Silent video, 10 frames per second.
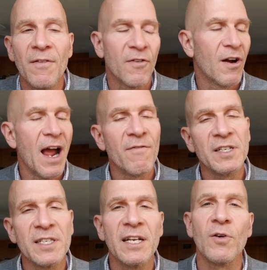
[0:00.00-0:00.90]
for every
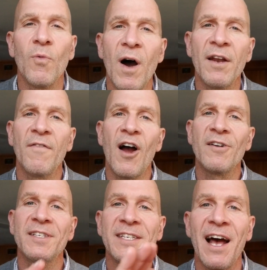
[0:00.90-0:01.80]
single one of
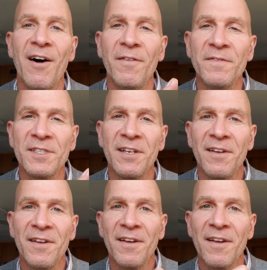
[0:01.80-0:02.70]
ourselves
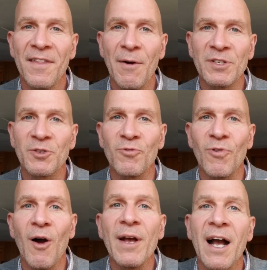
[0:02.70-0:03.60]
that was
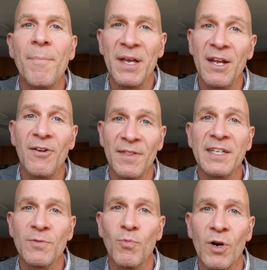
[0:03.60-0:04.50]
growing up here in
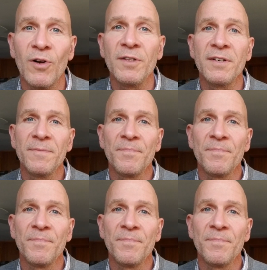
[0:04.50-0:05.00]
this world?